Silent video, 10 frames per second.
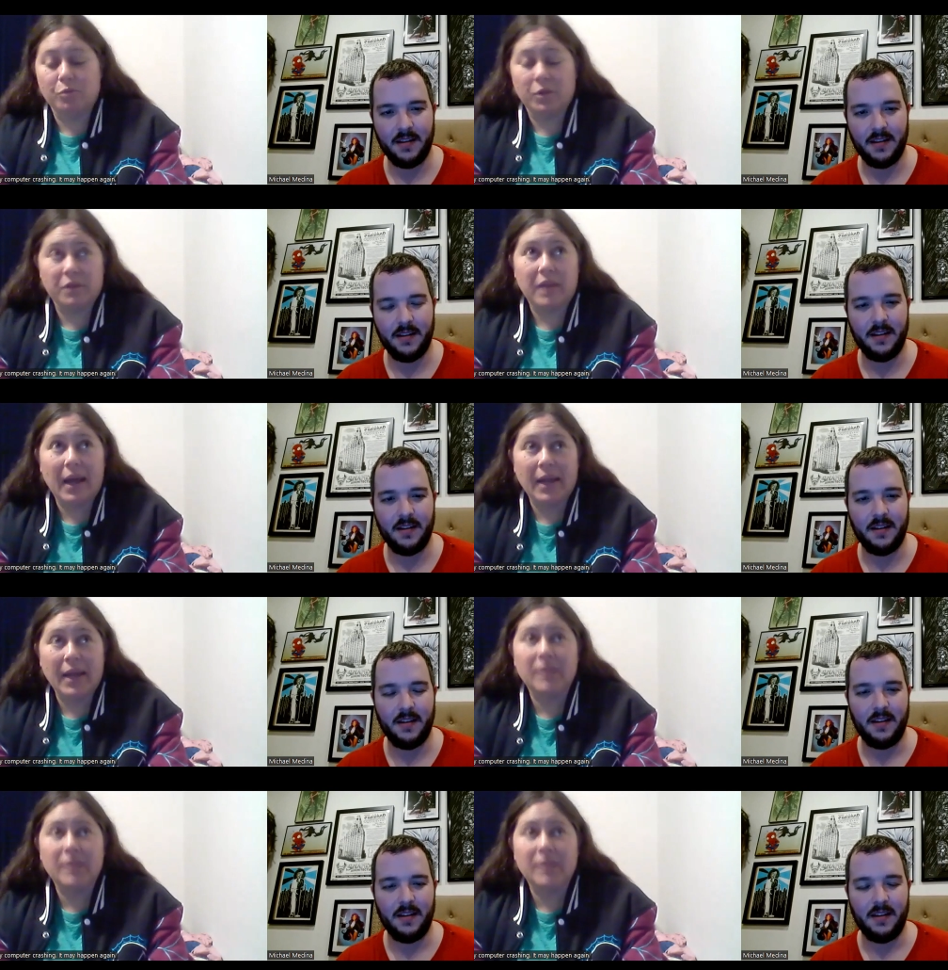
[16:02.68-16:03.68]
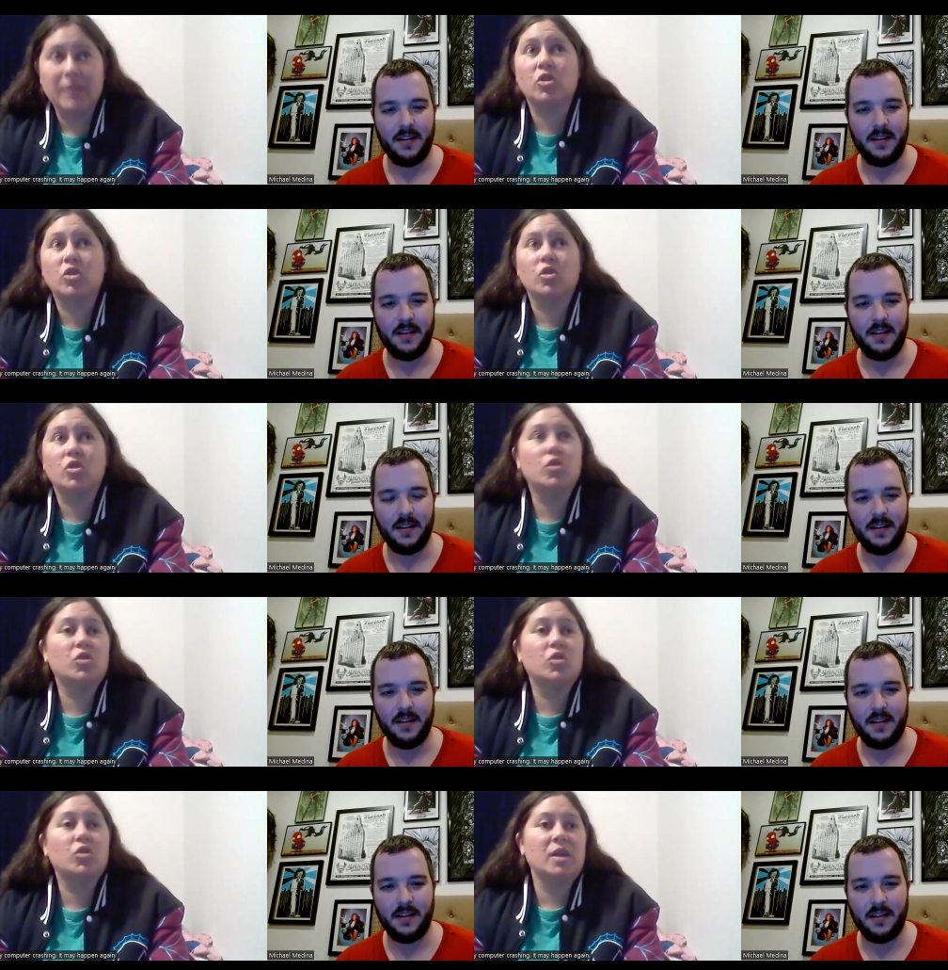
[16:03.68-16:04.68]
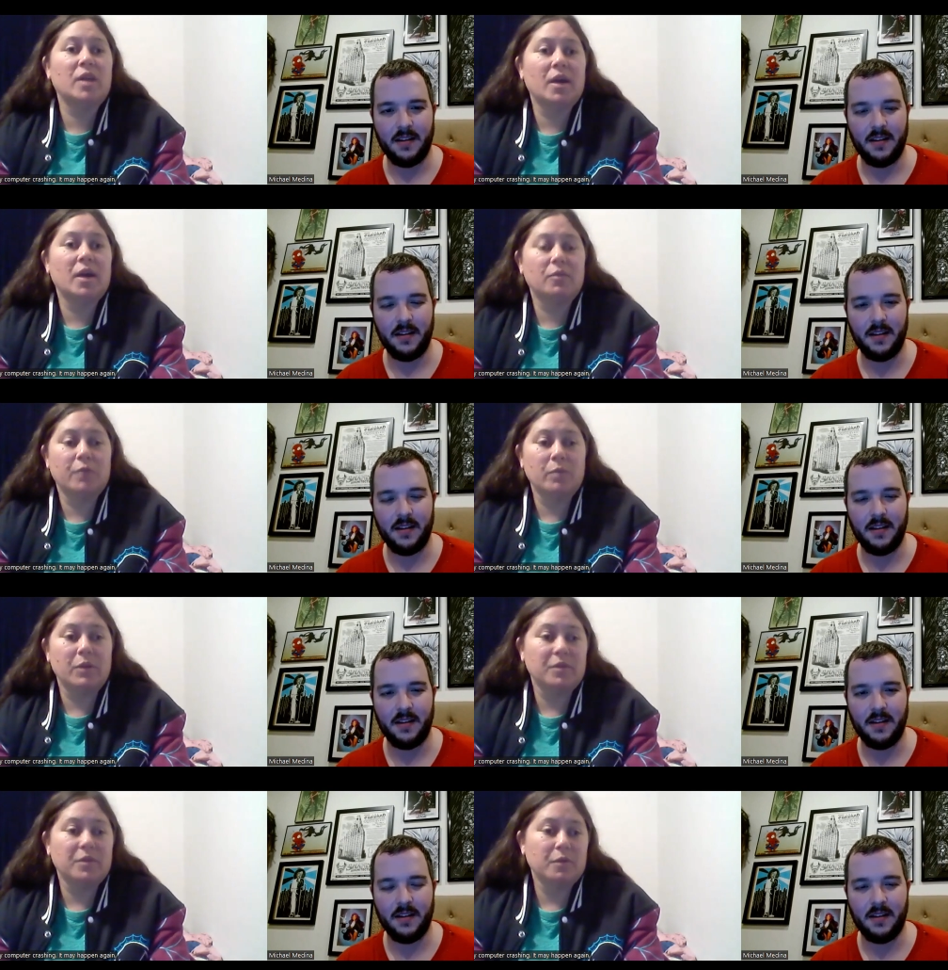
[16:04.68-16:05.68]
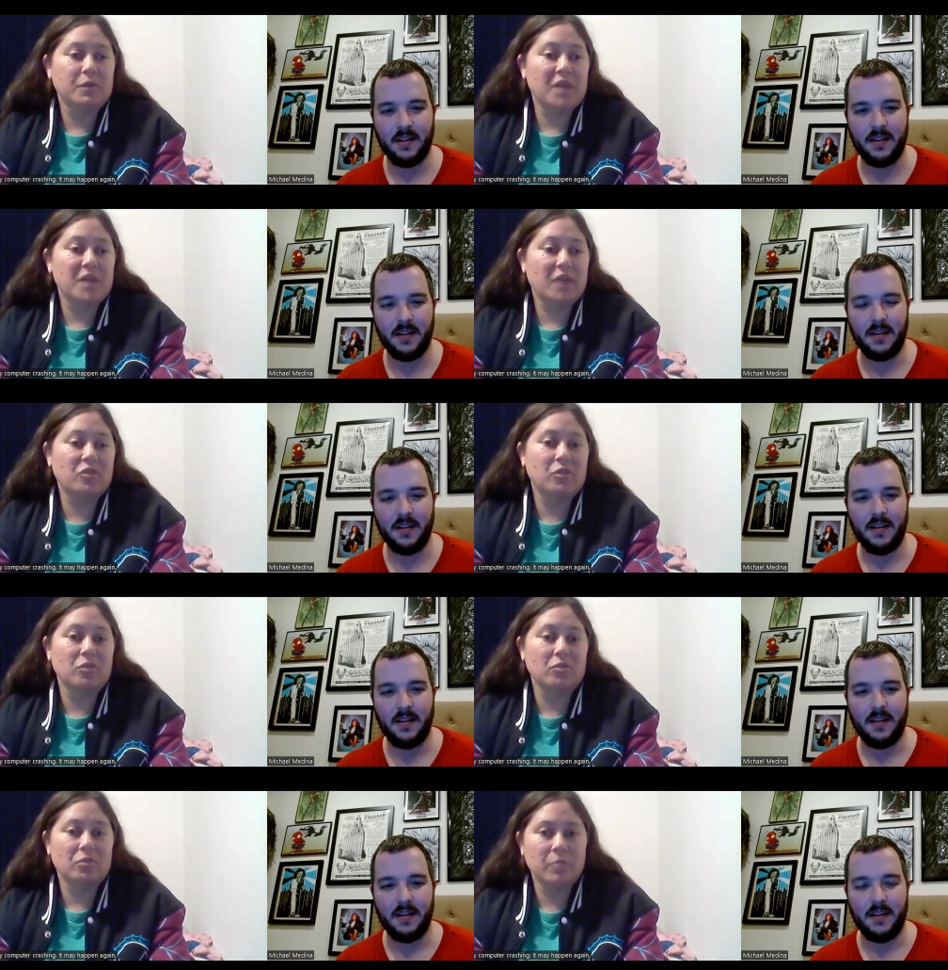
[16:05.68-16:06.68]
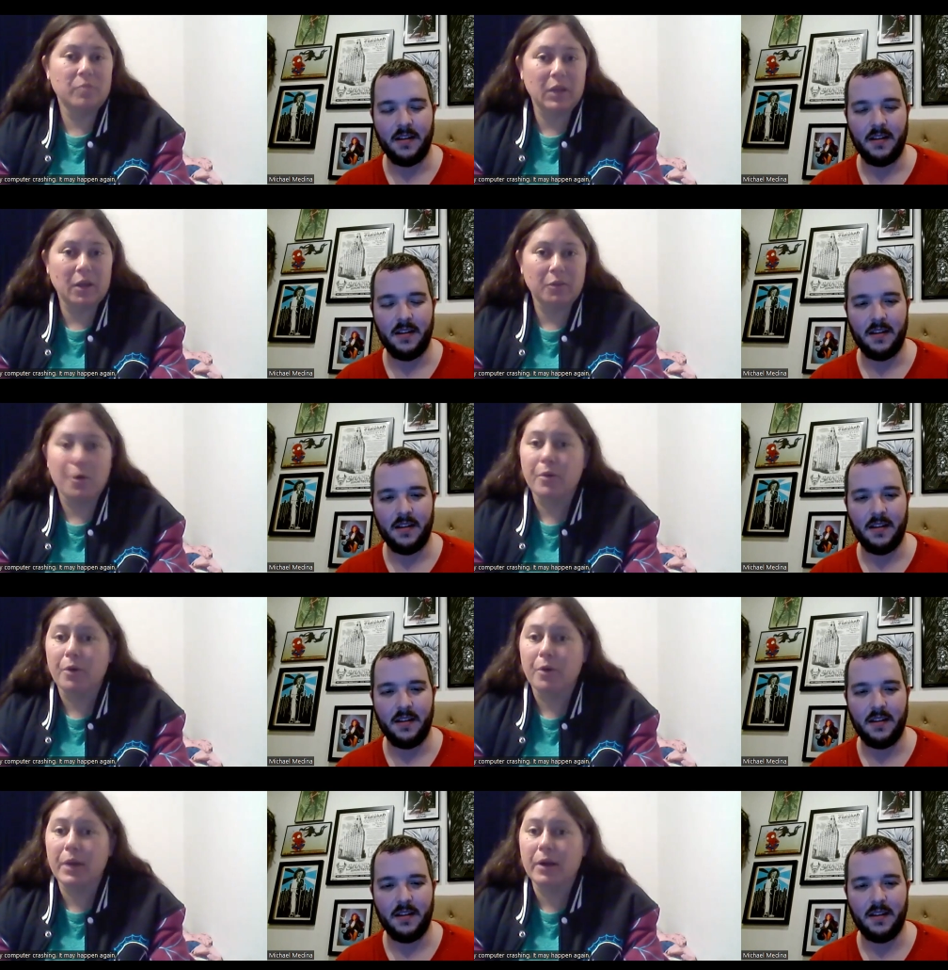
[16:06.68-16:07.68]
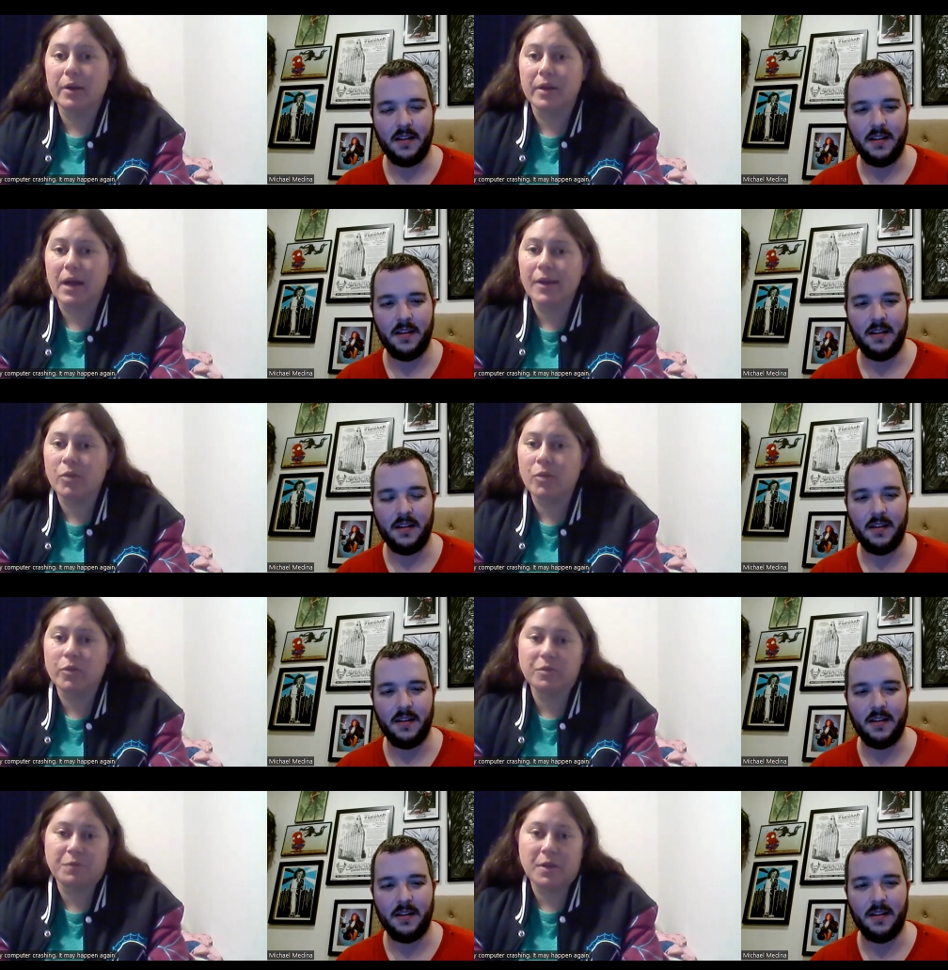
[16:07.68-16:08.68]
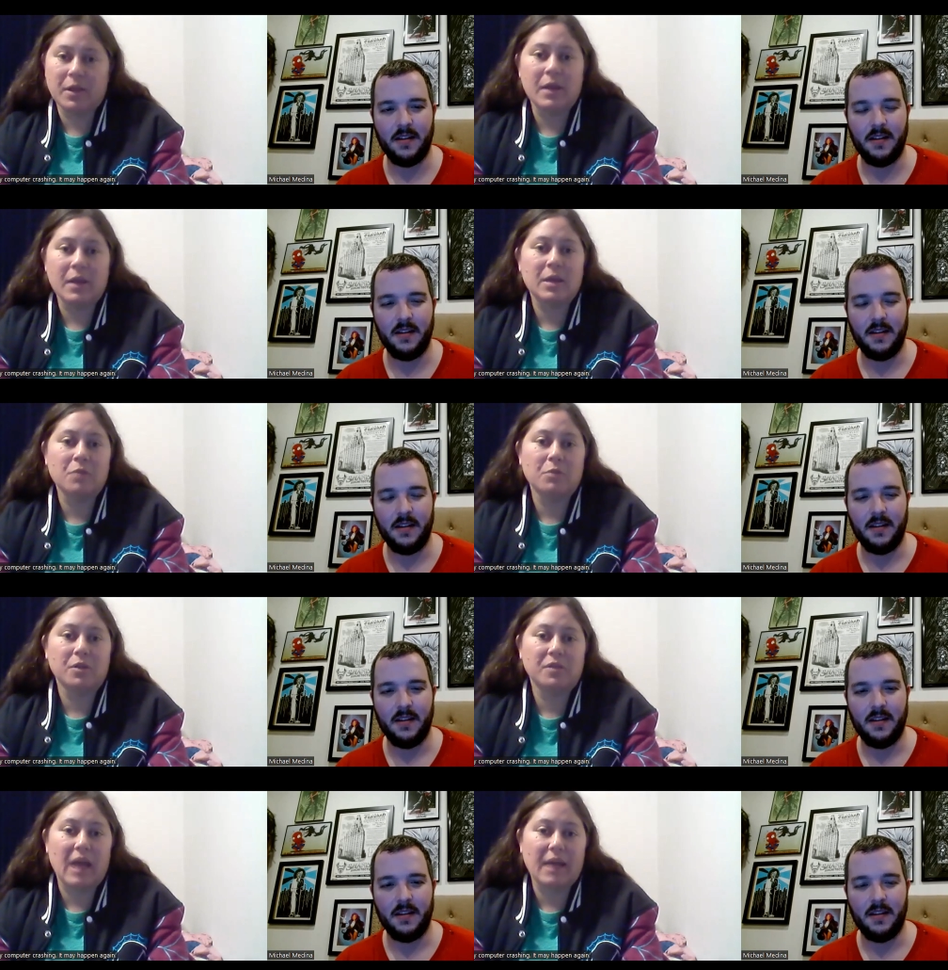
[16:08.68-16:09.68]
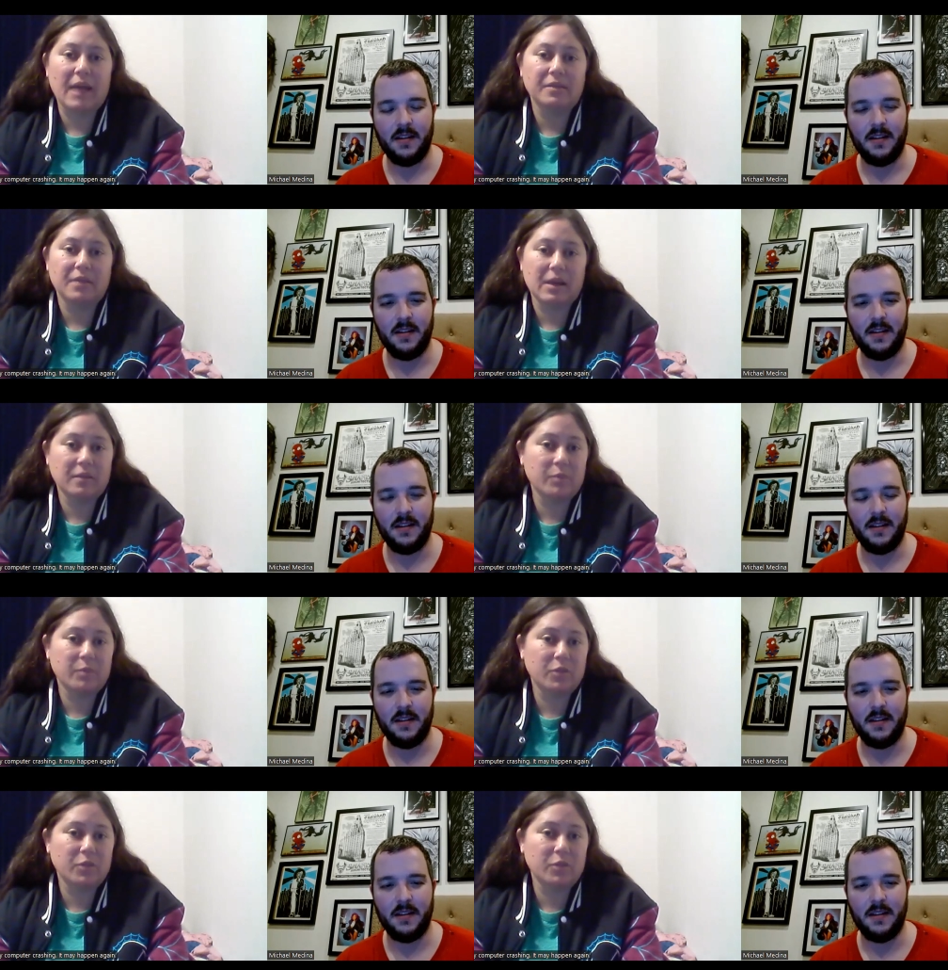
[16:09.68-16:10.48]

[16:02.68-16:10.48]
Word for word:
Speaker 1: at least I, did not find myself attached to Miguel O- O'Hara. I almost felt like he was as as much